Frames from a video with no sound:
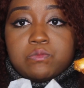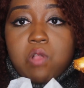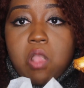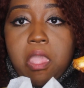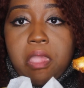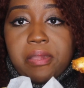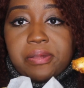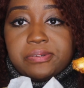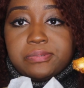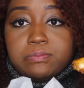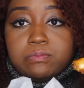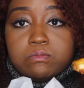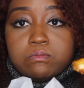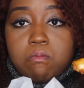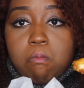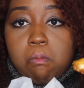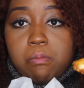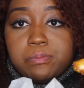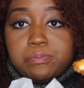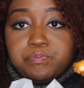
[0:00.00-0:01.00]
And
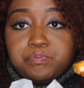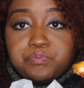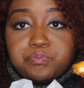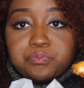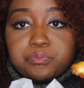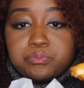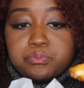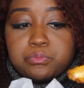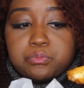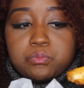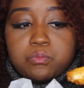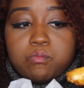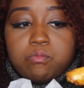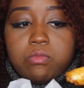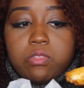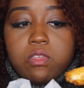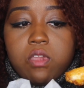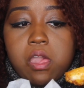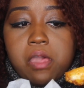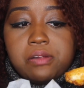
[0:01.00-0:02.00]

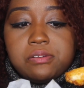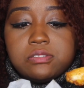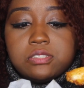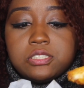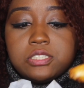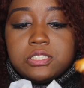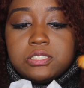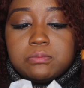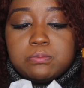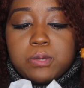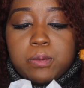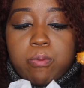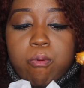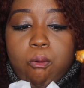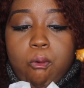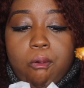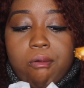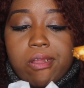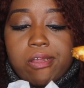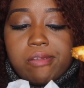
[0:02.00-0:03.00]
like people
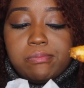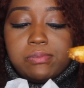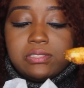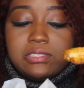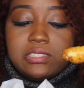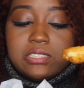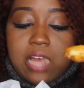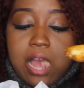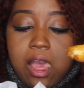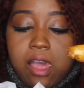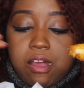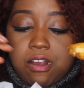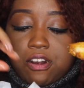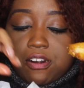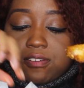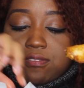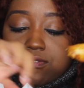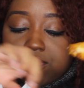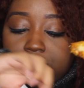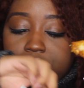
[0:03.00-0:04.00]
who have been
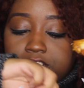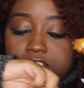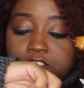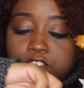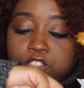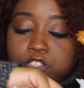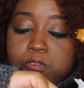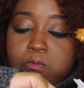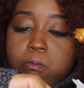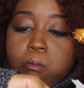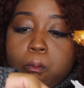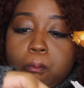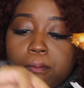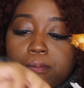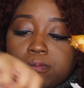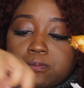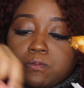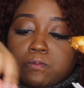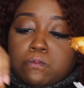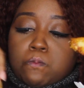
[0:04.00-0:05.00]
diehard fans
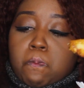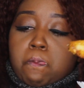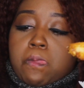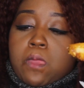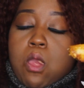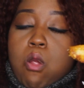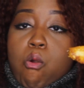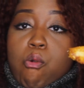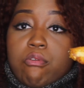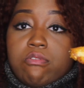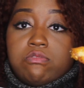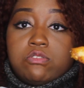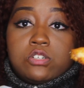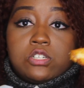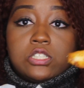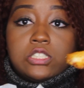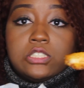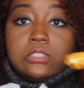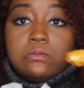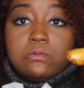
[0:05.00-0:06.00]

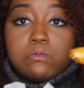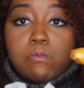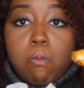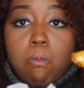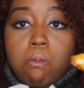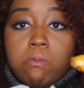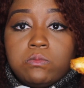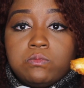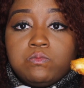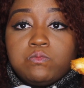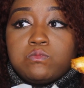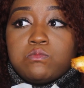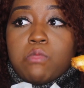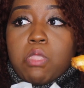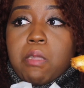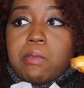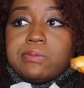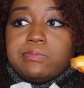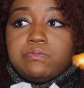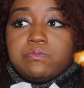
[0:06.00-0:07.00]
for,
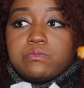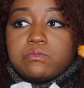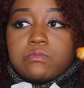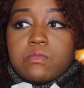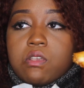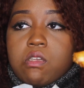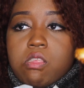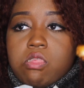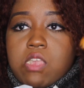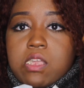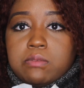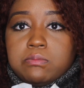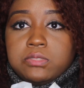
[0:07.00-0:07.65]
like